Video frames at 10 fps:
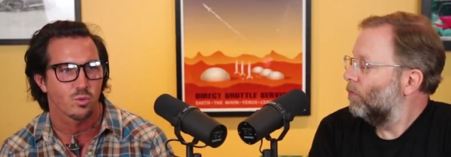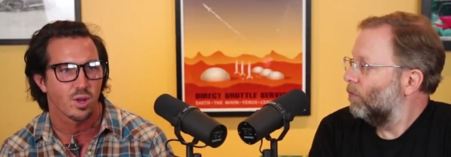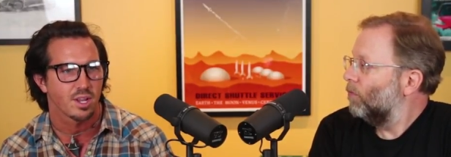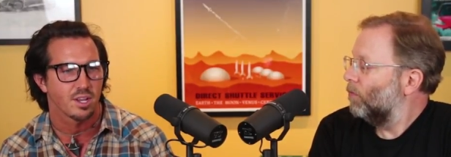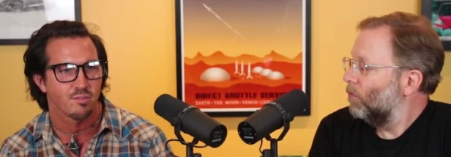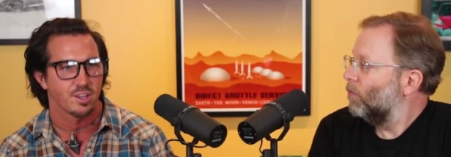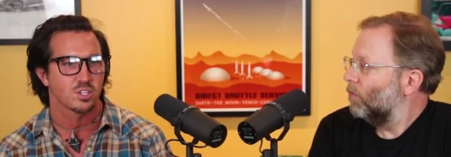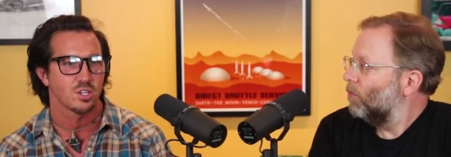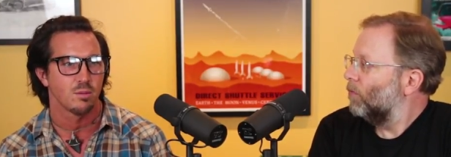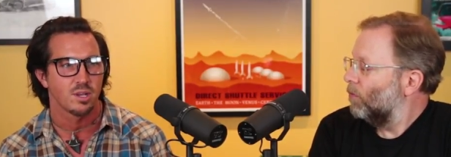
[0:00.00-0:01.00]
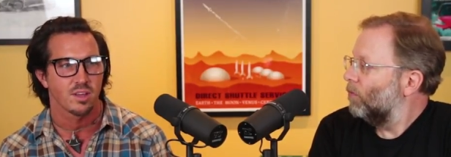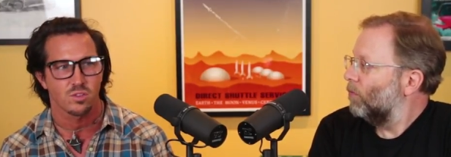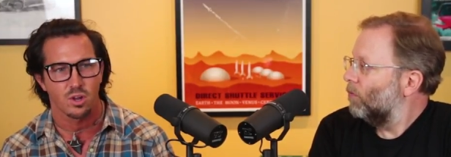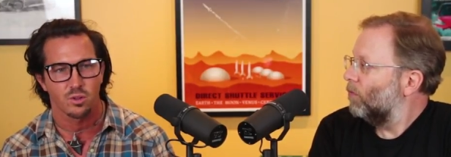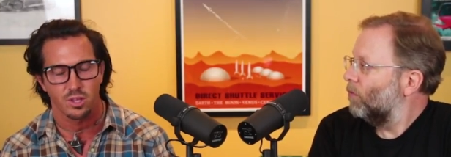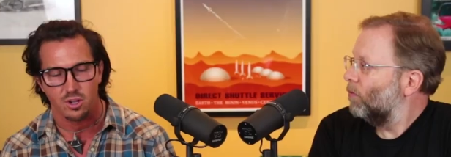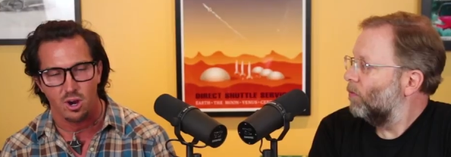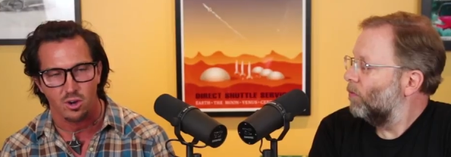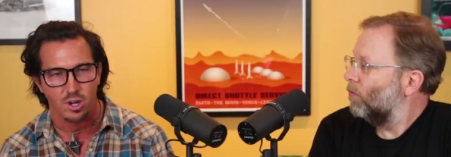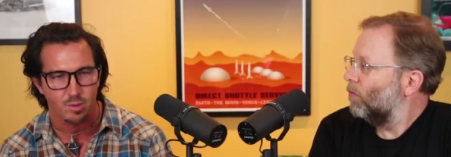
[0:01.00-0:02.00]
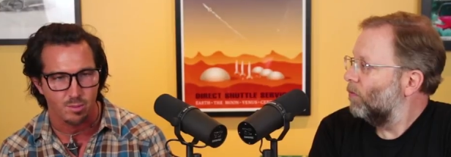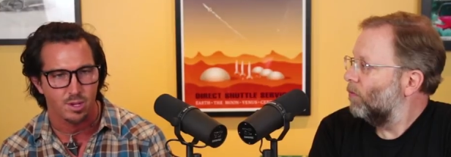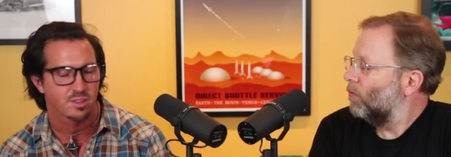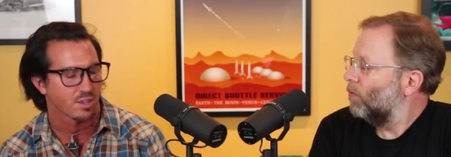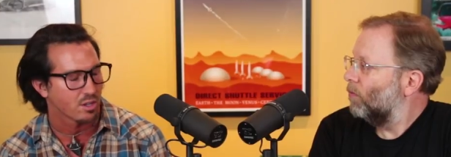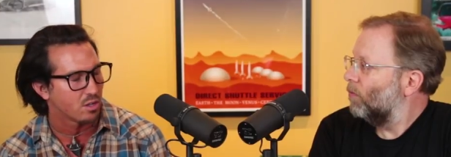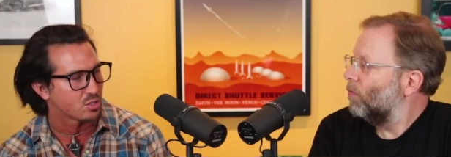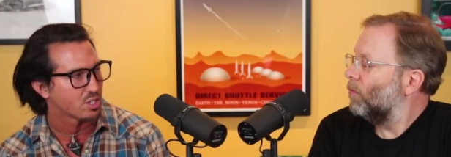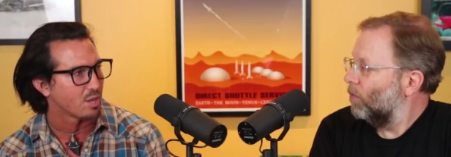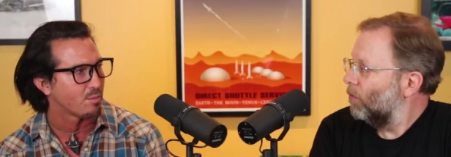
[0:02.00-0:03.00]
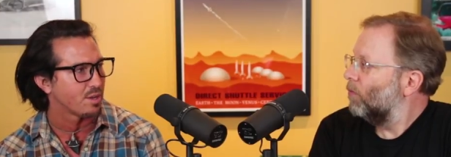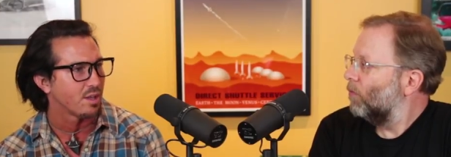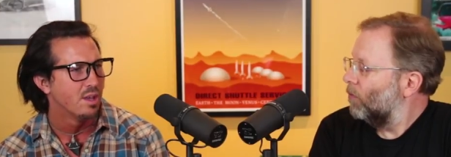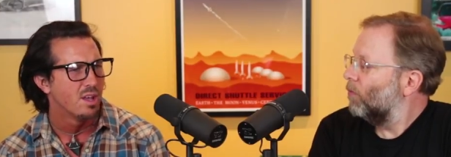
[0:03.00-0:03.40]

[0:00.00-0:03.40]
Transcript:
Speaker 1: the way in innovation. I mean, as not only a car company but a technology company.